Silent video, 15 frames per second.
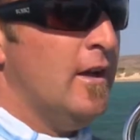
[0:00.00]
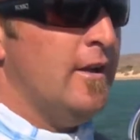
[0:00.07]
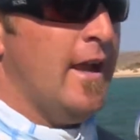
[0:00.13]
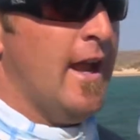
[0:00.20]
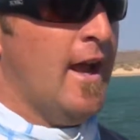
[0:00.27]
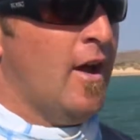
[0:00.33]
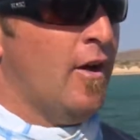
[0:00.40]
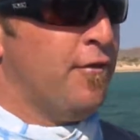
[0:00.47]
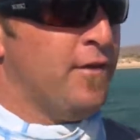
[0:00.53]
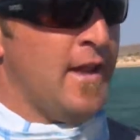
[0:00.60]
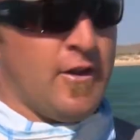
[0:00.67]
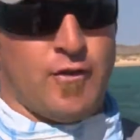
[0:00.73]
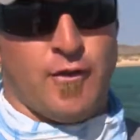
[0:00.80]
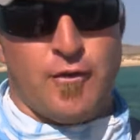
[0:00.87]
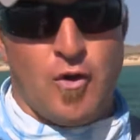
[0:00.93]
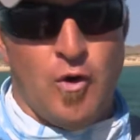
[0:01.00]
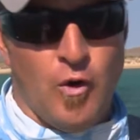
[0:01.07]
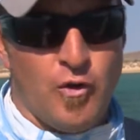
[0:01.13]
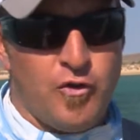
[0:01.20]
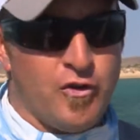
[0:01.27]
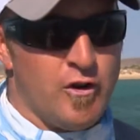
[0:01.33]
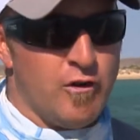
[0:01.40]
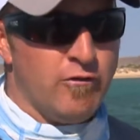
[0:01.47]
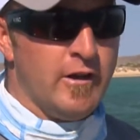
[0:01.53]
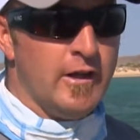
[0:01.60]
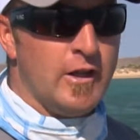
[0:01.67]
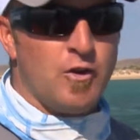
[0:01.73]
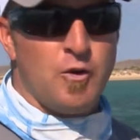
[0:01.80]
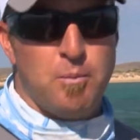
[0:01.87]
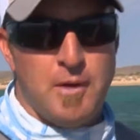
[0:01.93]
Now, flats of course are a
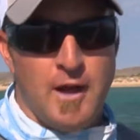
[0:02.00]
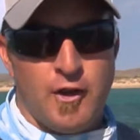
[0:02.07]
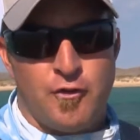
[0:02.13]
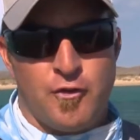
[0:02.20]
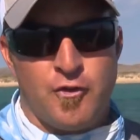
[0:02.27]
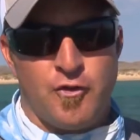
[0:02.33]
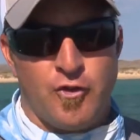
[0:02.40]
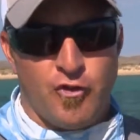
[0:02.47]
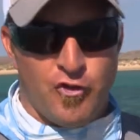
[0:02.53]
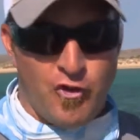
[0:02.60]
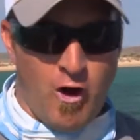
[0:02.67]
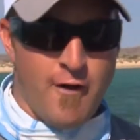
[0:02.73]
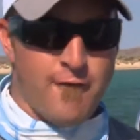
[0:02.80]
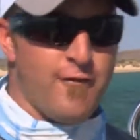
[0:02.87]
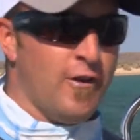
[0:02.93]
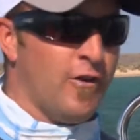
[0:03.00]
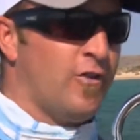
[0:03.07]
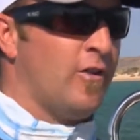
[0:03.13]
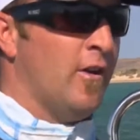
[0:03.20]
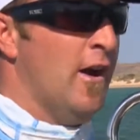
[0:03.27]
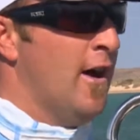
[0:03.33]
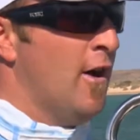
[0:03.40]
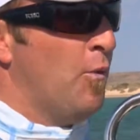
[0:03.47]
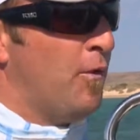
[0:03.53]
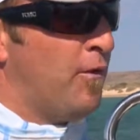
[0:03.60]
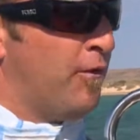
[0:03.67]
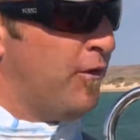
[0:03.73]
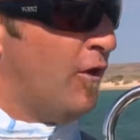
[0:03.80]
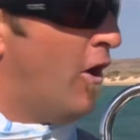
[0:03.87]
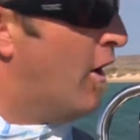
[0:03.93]
really good place for us to sight fish with
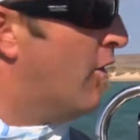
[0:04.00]
a fly